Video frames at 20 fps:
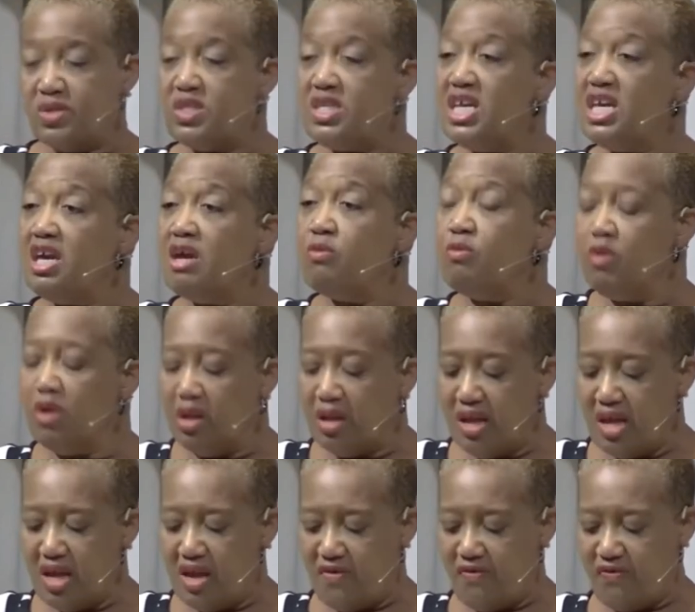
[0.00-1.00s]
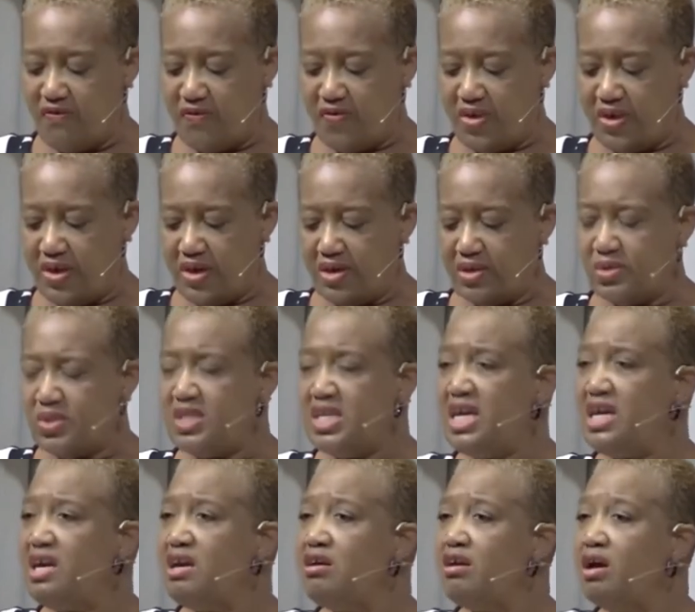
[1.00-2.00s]
seeking relief,
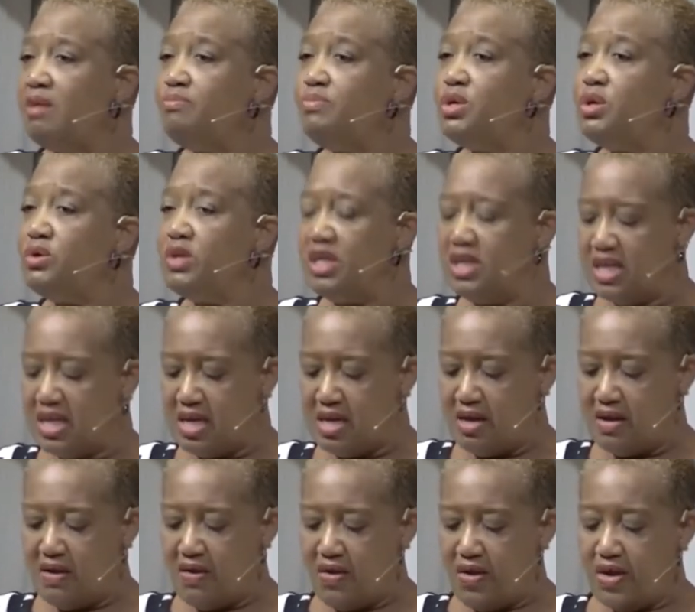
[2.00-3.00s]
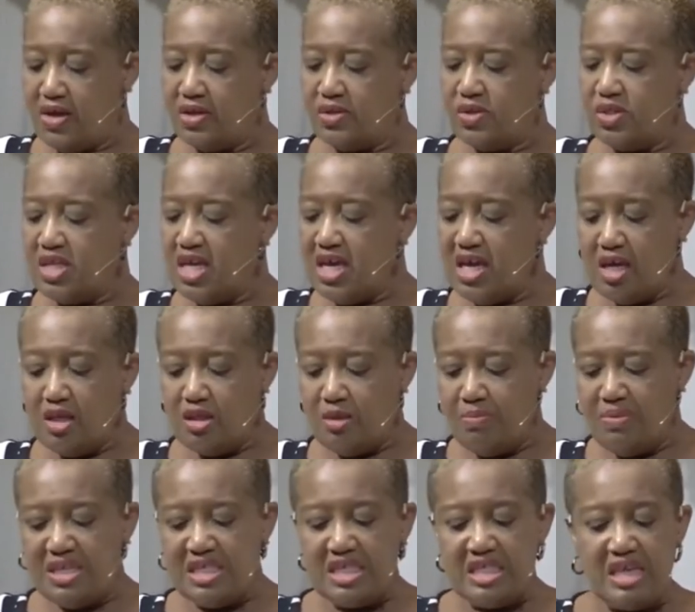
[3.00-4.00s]
seeking community, seeking to
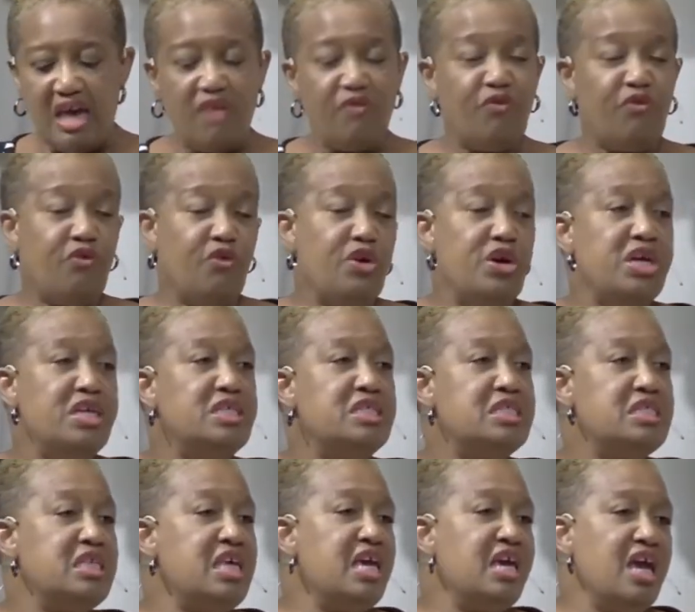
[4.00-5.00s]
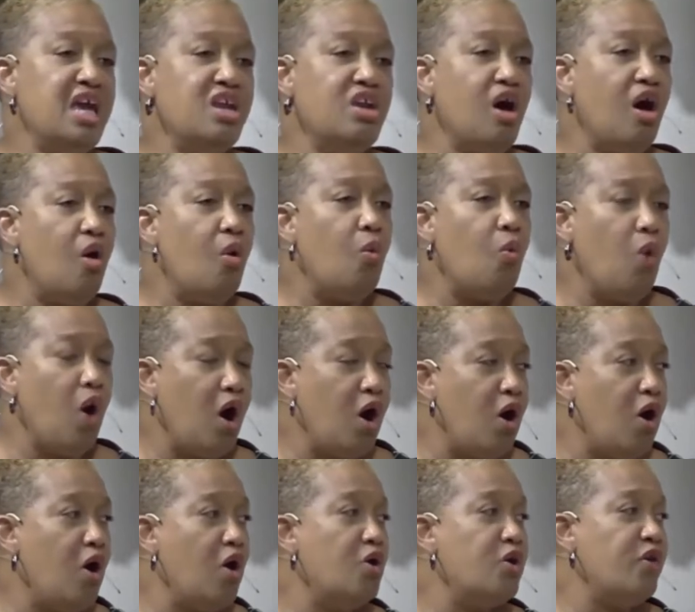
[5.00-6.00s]
be set free, seeking a
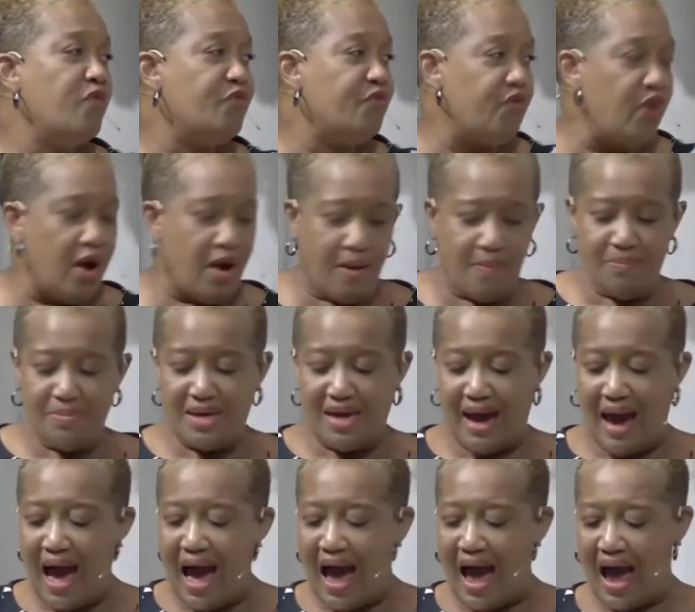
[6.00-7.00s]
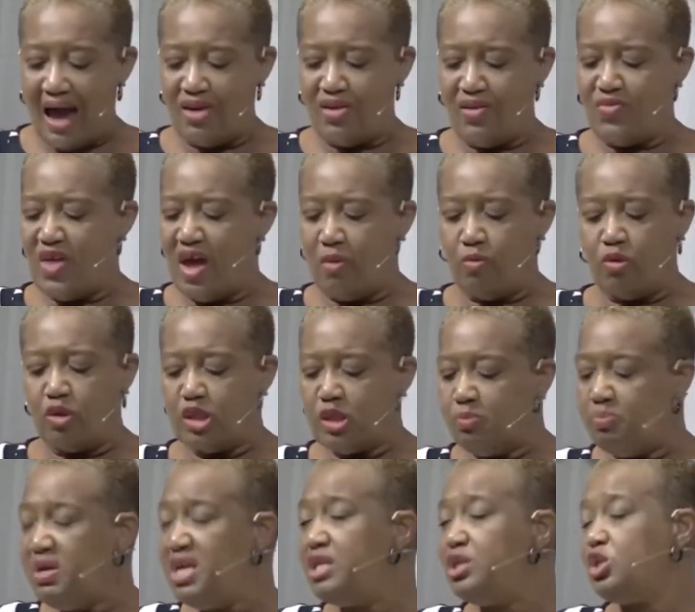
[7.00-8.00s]
word from God that will
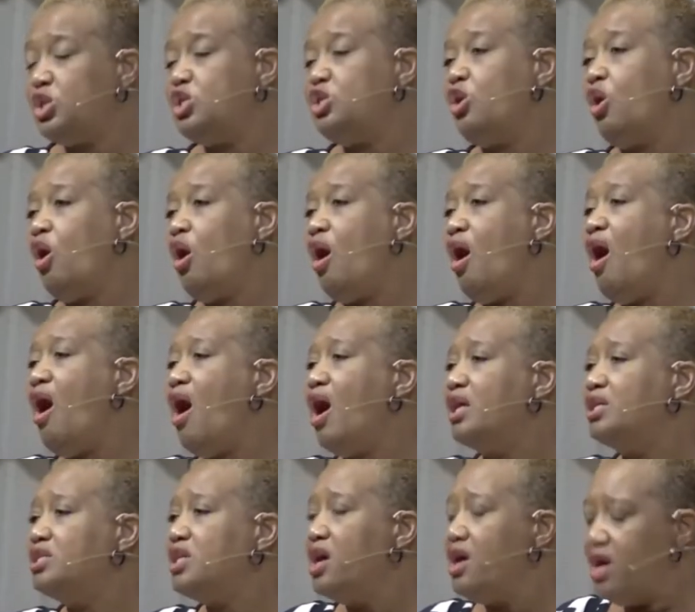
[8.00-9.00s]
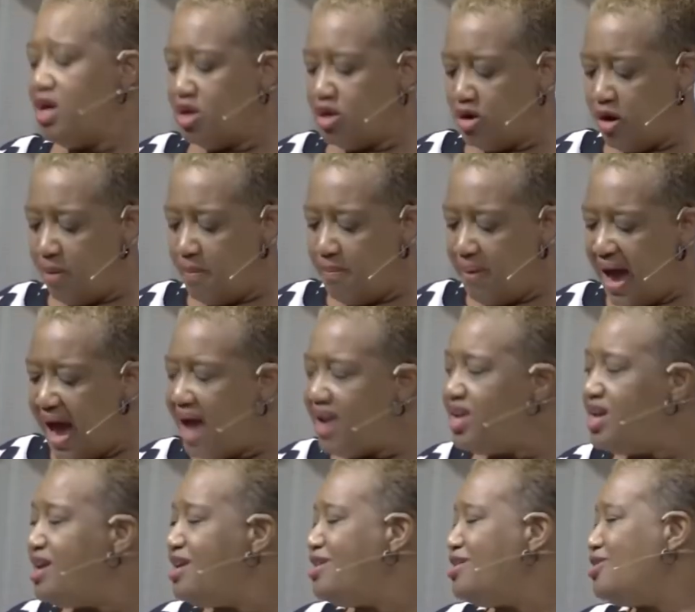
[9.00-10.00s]
speak to your heart, your
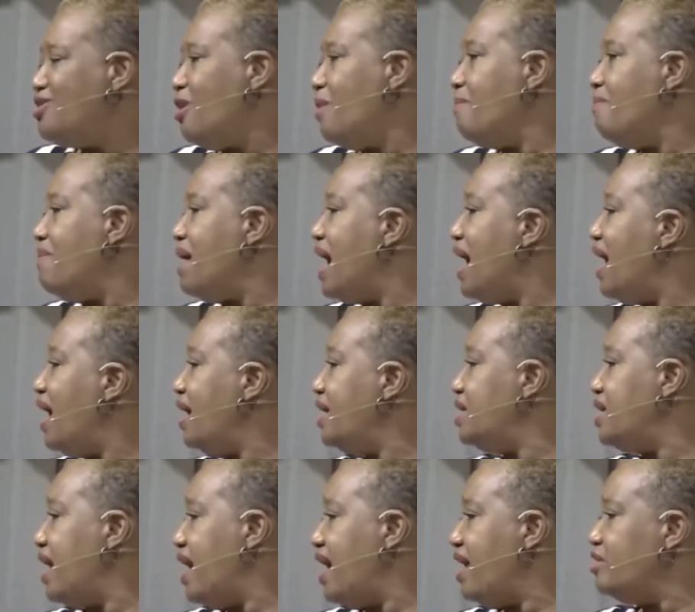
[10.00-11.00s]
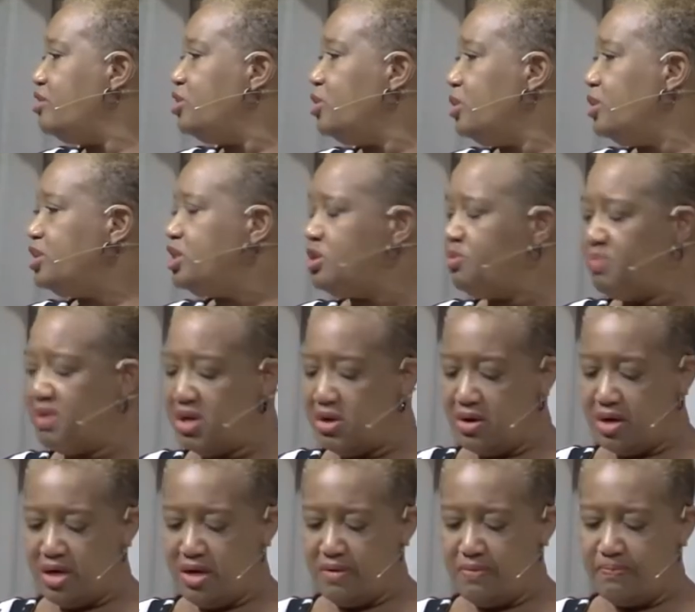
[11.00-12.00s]
body, your mind, and your
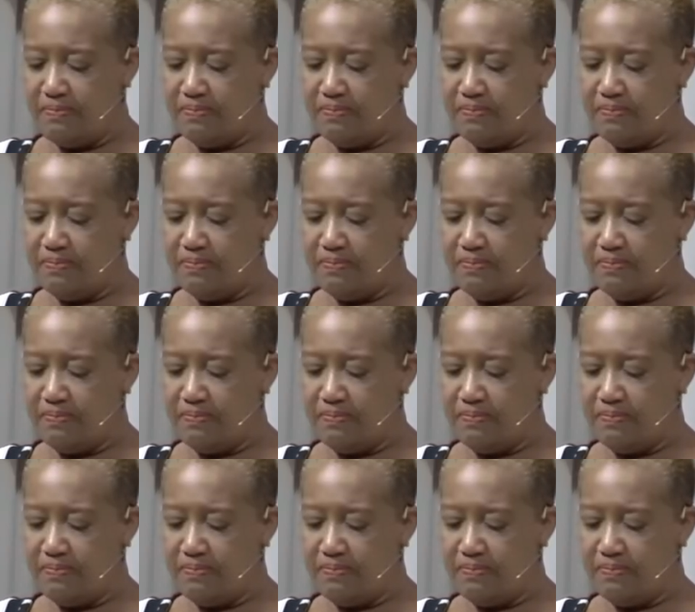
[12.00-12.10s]
spirit.